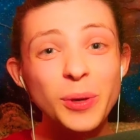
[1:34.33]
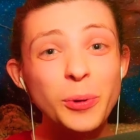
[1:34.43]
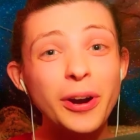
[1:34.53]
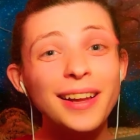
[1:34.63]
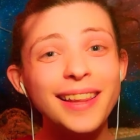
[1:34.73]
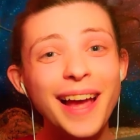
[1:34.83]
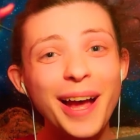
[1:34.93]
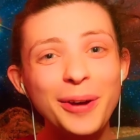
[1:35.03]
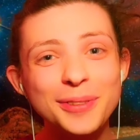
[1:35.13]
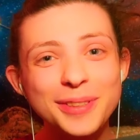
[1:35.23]
You are
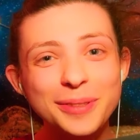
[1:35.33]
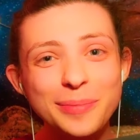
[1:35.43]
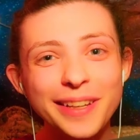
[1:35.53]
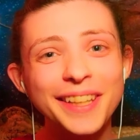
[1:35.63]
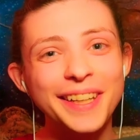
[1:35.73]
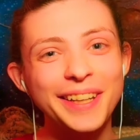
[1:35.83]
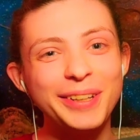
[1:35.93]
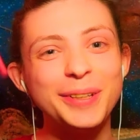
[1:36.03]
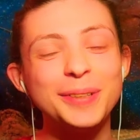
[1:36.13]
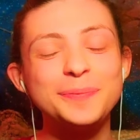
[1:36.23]
allowed to be
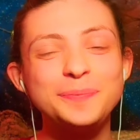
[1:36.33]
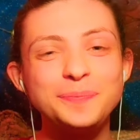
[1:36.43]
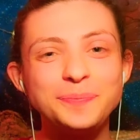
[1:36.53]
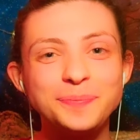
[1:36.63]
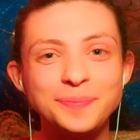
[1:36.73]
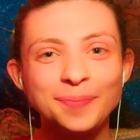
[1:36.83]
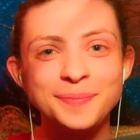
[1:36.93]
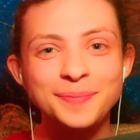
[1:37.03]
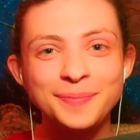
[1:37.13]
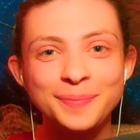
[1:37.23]
here,
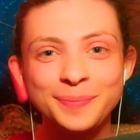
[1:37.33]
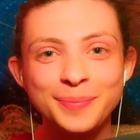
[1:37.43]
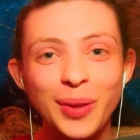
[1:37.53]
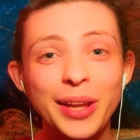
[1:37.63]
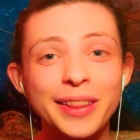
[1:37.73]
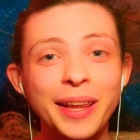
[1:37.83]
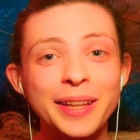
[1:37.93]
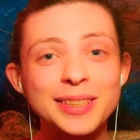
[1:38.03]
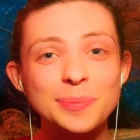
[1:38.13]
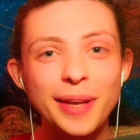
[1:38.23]
in
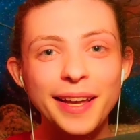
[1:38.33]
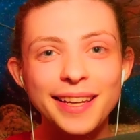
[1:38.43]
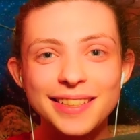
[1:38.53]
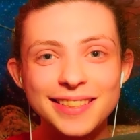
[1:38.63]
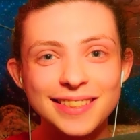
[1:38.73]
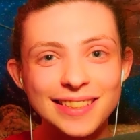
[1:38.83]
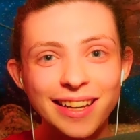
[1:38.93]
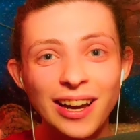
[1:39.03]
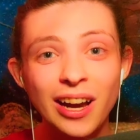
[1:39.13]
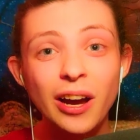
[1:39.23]
this space,
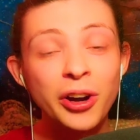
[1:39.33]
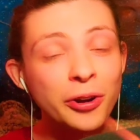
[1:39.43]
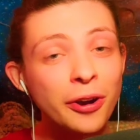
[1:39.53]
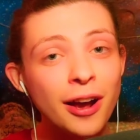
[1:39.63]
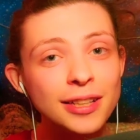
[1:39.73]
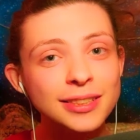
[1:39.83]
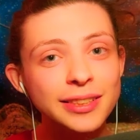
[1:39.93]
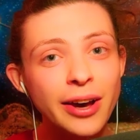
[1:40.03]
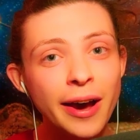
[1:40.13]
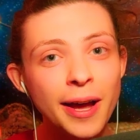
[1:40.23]
across
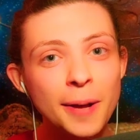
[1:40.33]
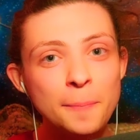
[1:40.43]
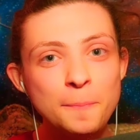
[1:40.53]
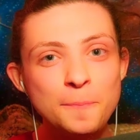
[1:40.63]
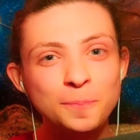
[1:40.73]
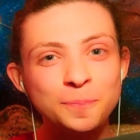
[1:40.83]
time.